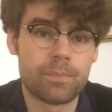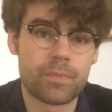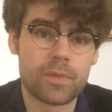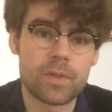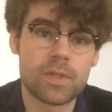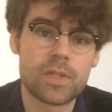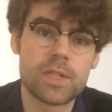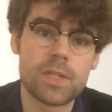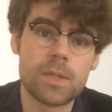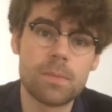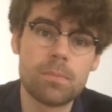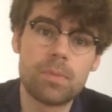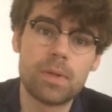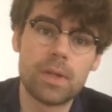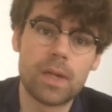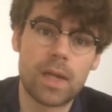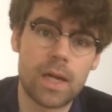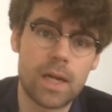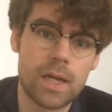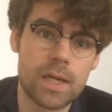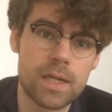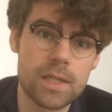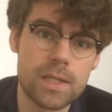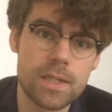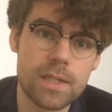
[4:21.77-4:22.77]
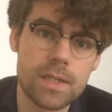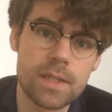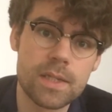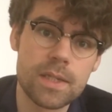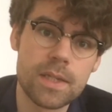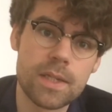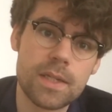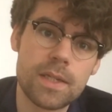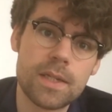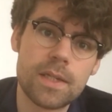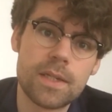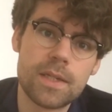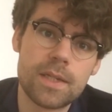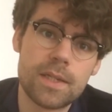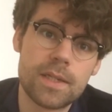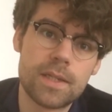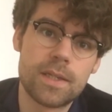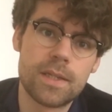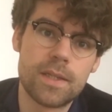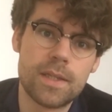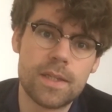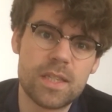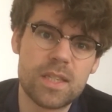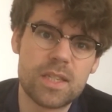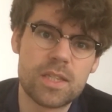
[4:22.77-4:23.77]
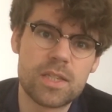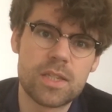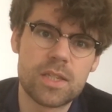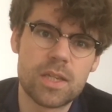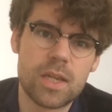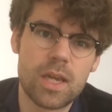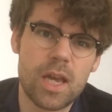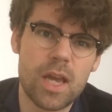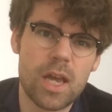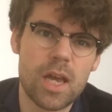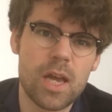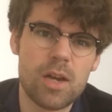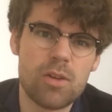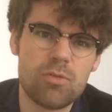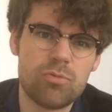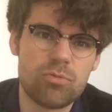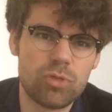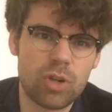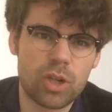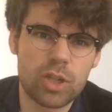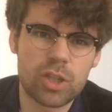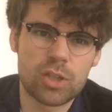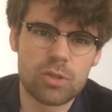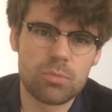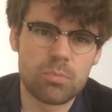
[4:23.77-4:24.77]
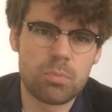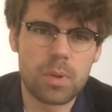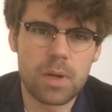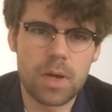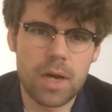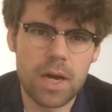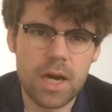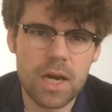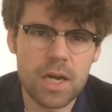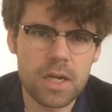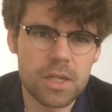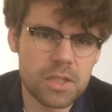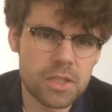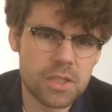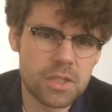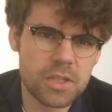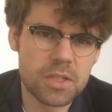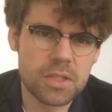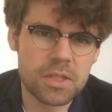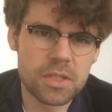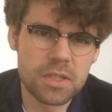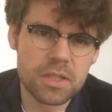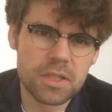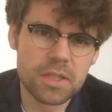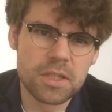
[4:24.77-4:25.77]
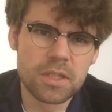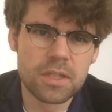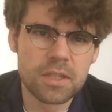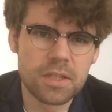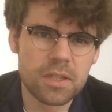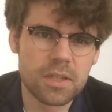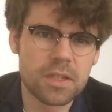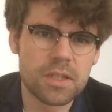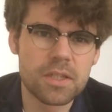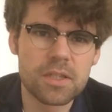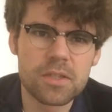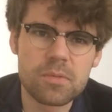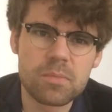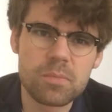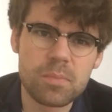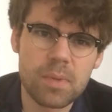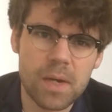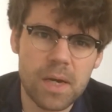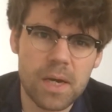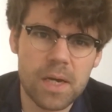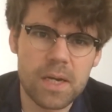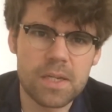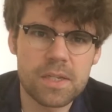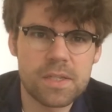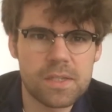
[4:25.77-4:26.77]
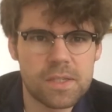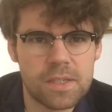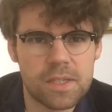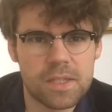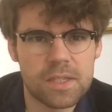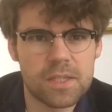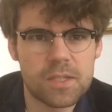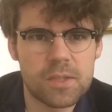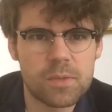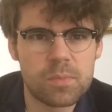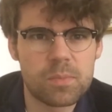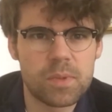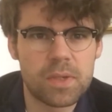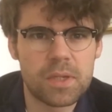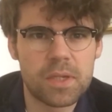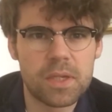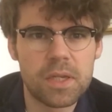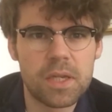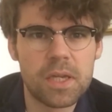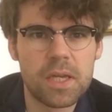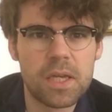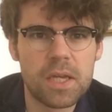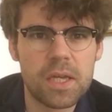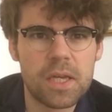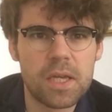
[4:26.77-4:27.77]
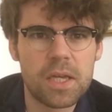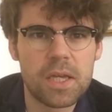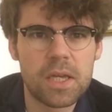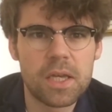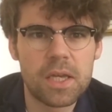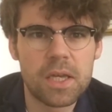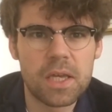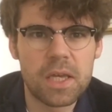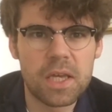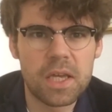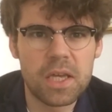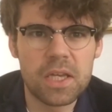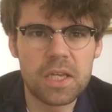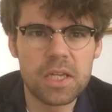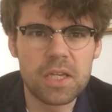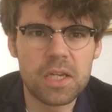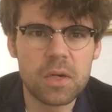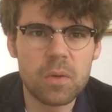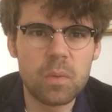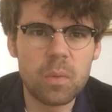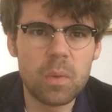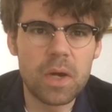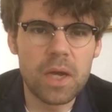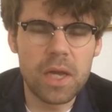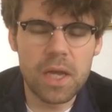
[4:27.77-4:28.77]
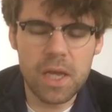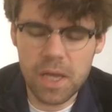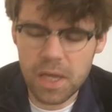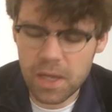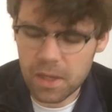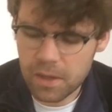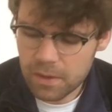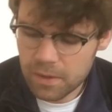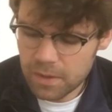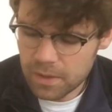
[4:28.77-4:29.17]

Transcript: symbolize this rotten past, this past that's been hid away.